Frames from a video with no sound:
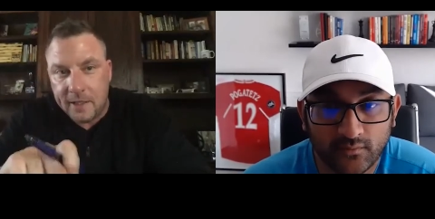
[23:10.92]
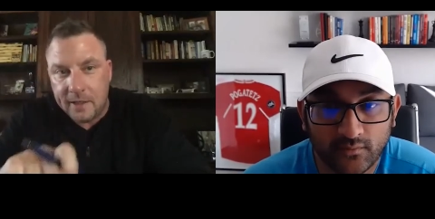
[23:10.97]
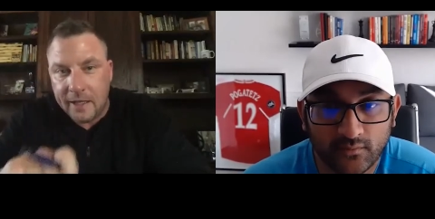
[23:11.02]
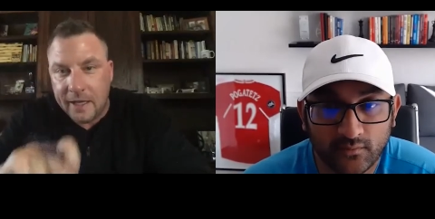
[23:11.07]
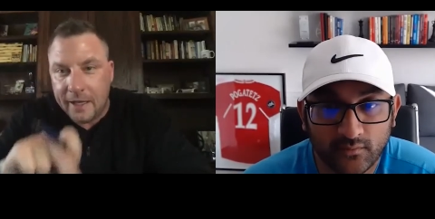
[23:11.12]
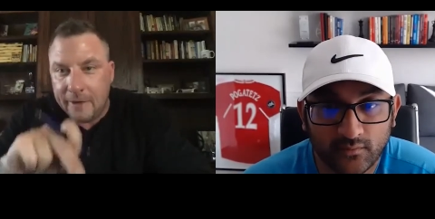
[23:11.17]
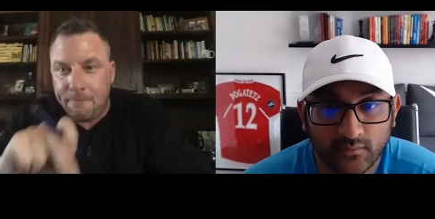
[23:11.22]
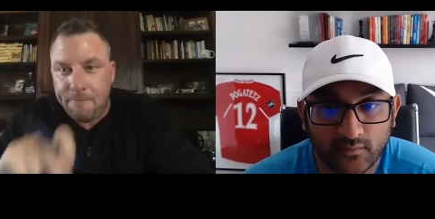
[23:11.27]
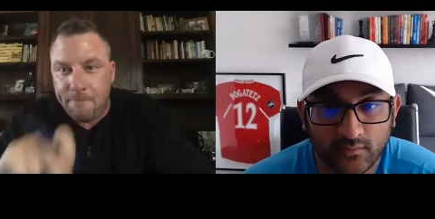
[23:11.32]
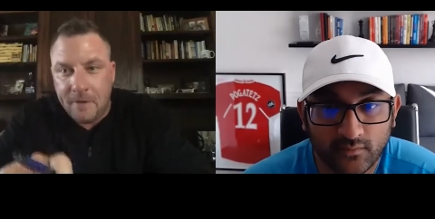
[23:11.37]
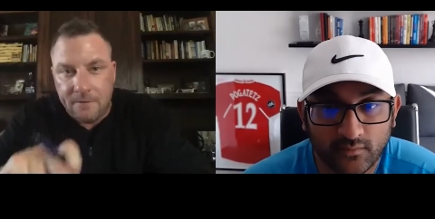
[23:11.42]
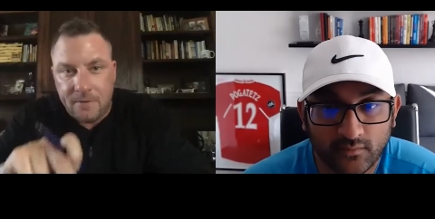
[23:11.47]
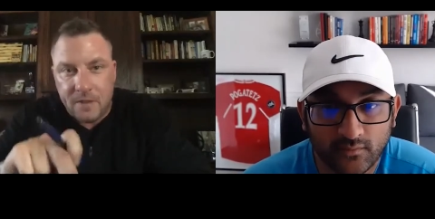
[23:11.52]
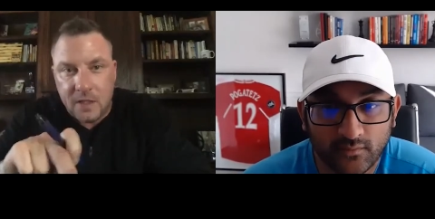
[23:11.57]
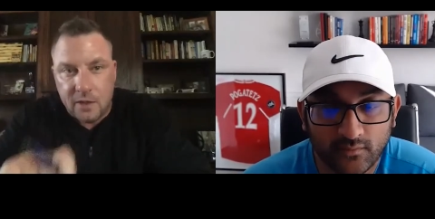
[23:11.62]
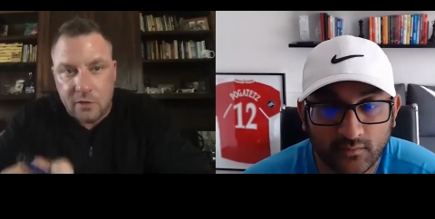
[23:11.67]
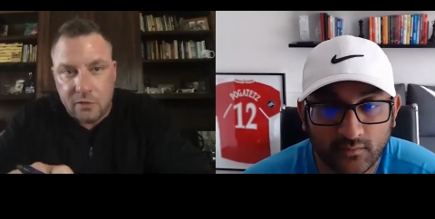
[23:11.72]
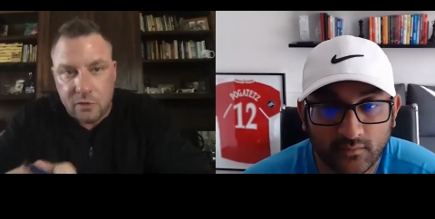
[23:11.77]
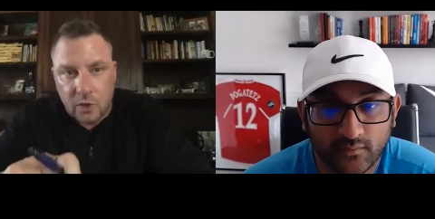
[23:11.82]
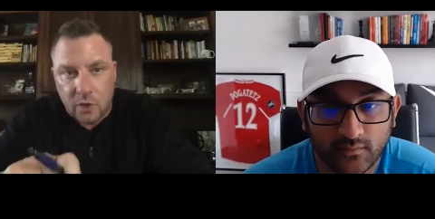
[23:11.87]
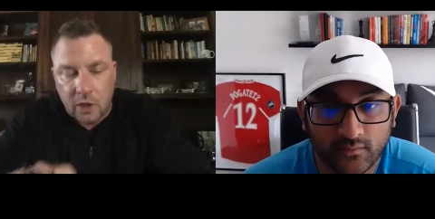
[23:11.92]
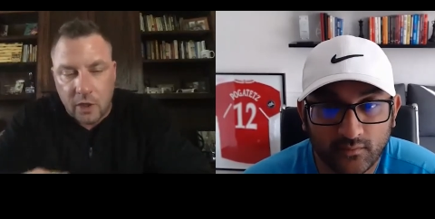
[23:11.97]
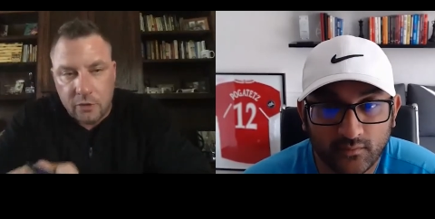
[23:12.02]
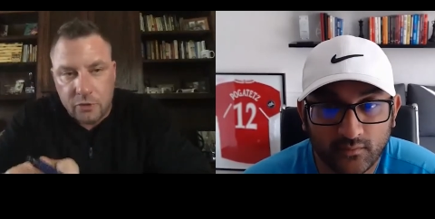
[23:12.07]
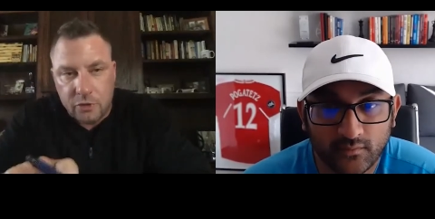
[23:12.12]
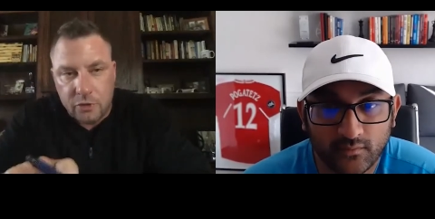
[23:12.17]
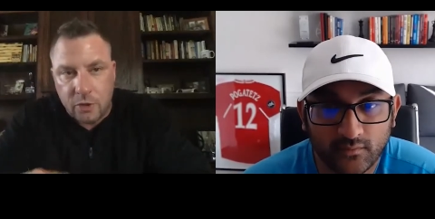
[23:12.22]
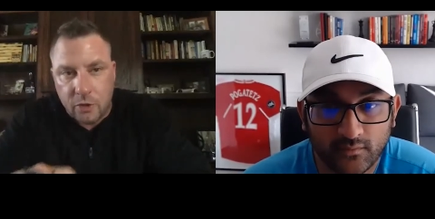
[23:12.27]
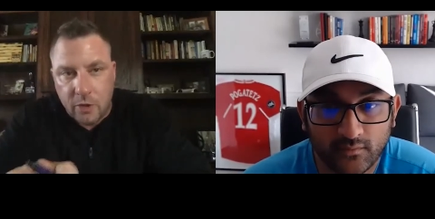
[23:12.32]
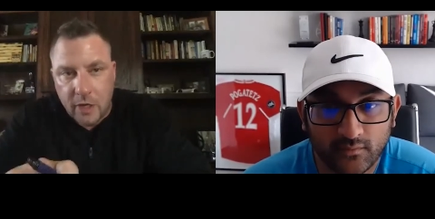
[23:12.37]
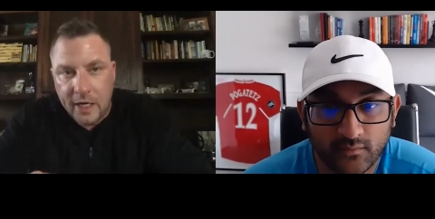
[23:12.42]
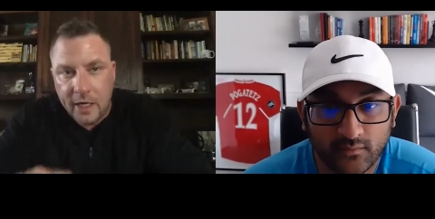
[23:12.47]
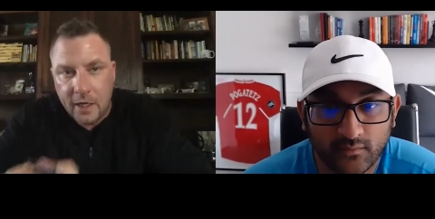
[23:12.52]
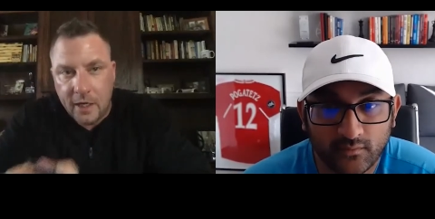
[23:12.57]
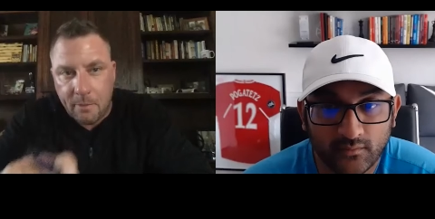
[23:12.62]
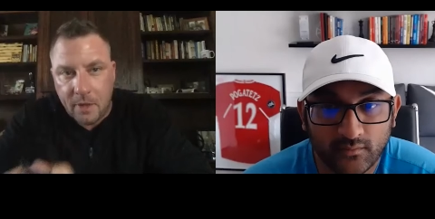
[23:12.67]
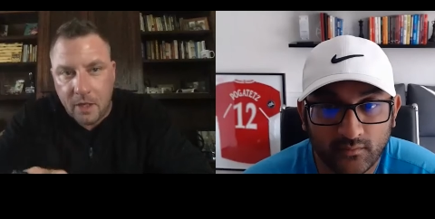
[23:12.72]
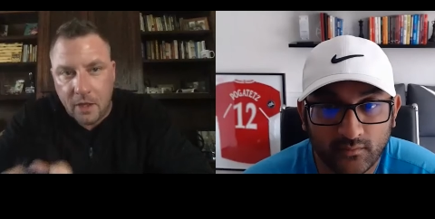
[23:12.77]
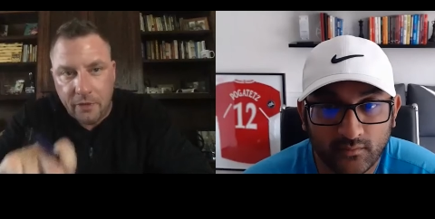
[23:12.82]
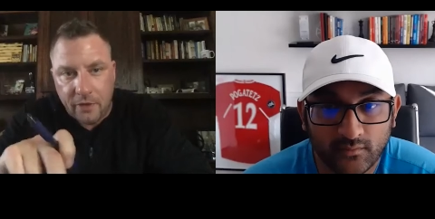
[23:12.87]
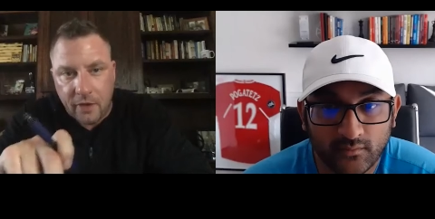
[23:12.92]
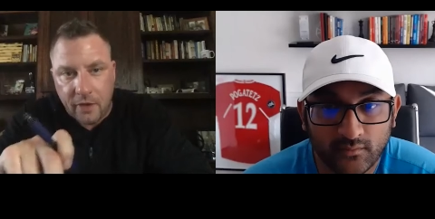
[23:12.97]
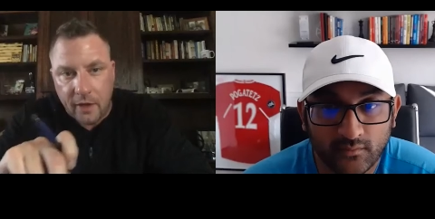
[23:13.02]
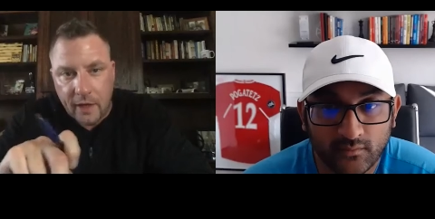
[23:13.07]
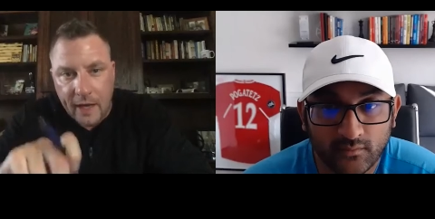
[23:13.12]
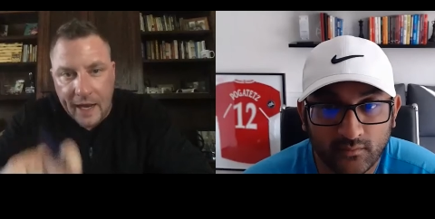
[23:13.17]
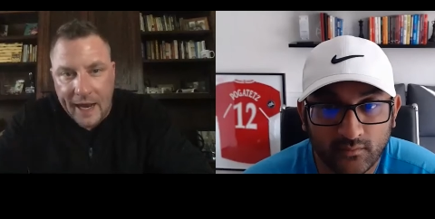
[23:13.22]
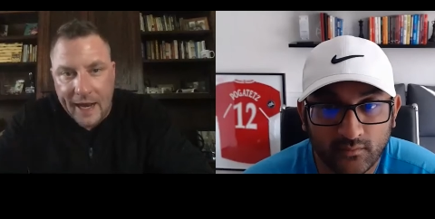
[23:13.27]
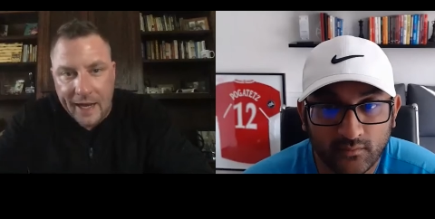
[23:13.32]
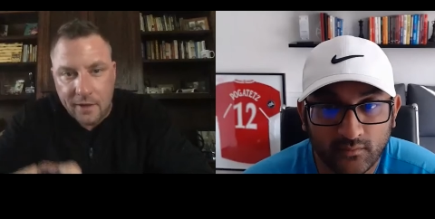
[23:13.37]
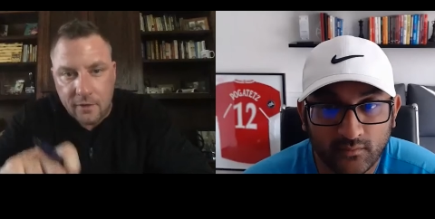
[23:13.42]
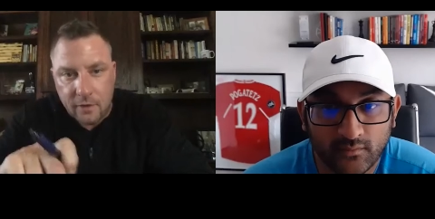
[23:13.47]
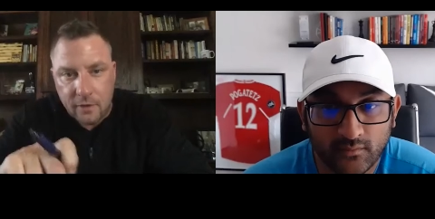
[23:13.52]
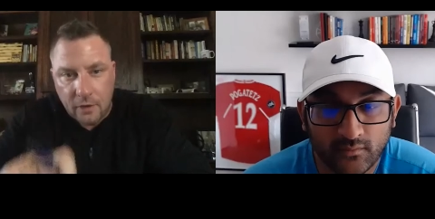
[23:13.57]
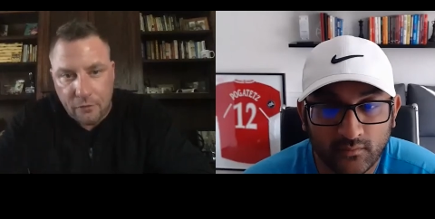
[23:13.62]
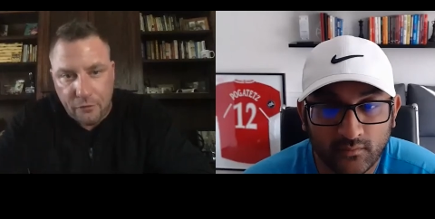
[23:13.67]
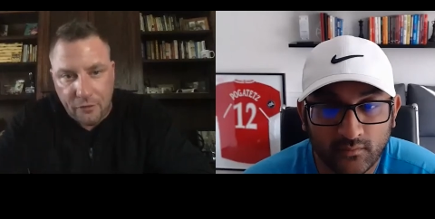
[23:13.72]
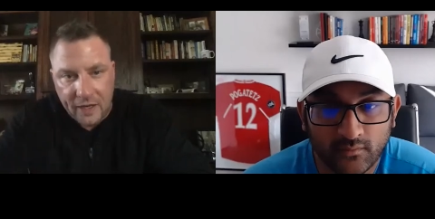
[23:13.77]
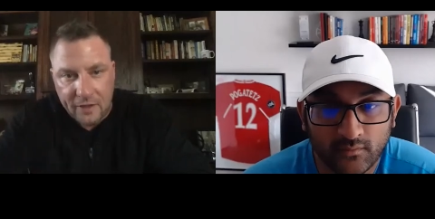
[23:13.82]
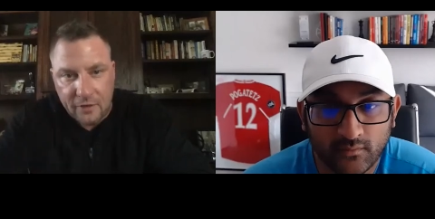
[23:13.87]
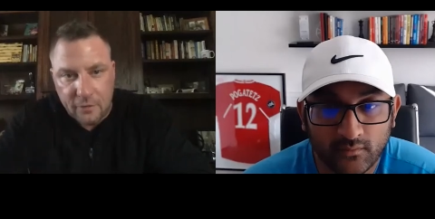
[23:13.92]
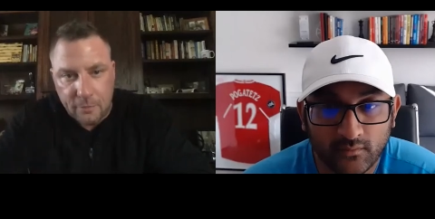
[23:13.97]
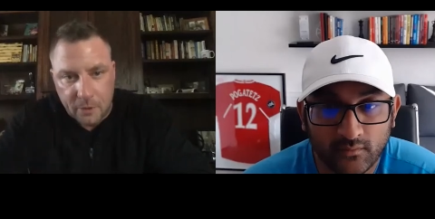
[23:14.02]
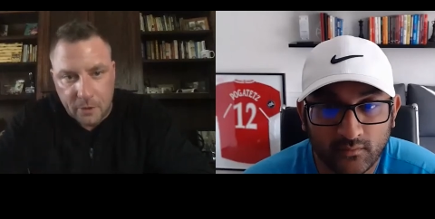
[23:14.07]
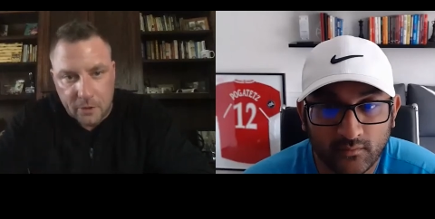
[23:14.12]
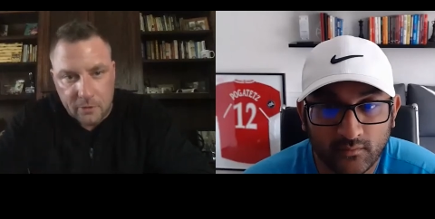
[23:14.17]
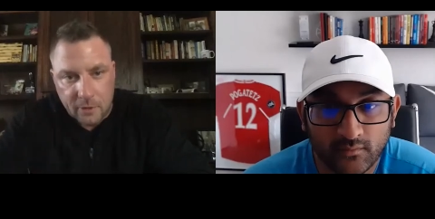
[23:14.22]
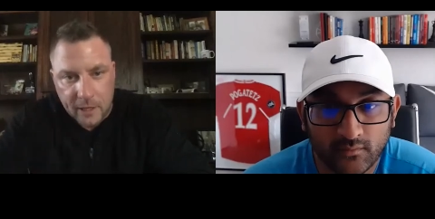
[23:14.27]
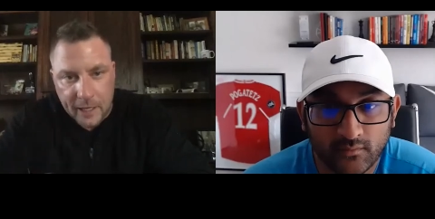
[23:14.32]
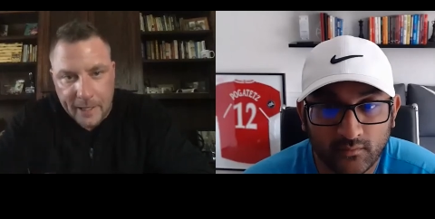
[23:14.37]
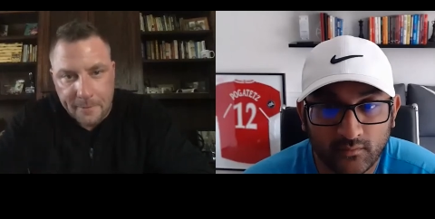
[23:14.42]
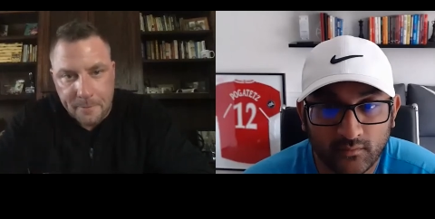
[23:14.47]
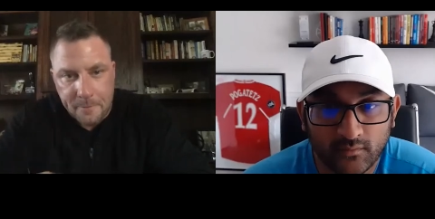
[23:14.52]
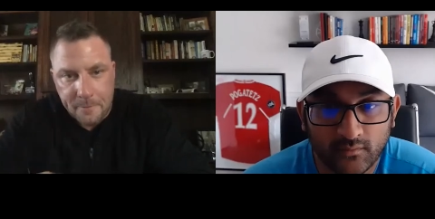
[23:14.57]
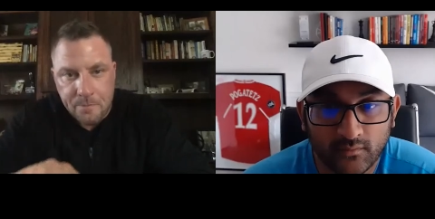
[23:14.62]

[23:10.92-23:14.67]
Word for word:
Speaker 1: like fifty to hundred grand a month on ads on Facebook, right?